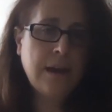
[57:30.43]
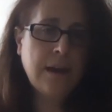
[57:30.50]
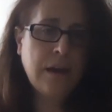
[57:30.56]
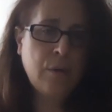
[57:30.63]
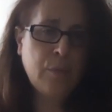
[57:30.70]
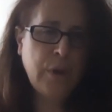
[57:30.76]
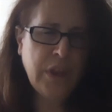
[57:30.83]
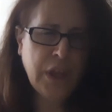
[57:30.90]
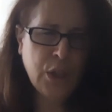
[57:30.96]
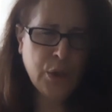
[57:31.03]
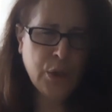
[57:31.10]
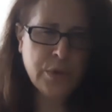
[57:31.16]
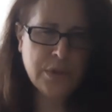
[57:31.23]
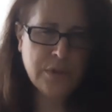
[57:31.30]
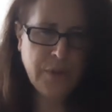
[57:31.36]
I think
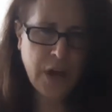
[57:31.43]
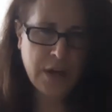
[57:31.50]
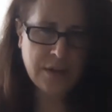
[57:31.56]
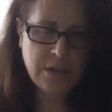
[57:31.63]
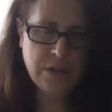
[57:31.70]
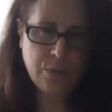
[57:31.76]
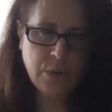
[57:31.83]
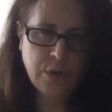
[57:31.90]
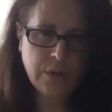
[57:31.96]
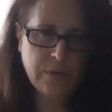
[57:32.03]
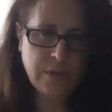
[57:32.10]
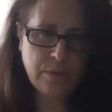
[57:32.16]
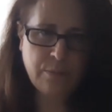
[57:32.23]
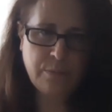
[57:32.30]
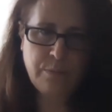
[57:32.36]
Lewis Fox is one of
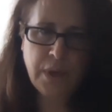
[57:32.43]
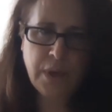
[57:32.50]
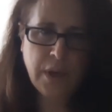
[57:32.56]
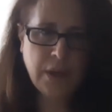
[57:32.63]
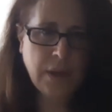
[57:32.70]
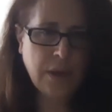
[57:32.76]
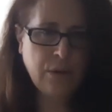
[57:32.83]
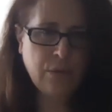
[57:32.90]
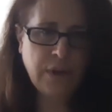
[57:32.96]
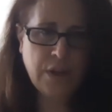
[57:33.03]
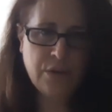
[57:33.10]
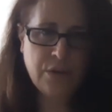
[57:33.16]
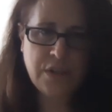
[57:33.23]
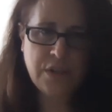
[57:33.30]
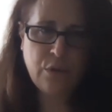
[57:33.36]
the big
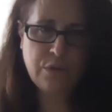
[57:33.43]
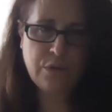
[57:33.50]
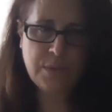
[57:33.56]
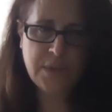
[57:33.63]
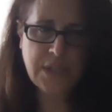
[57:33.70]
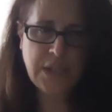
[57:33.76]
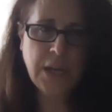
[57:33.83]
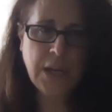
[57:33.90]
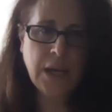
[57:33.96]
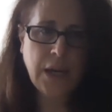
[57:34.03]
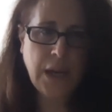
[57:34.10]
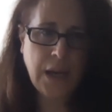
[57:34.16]
innovators there from CNIC,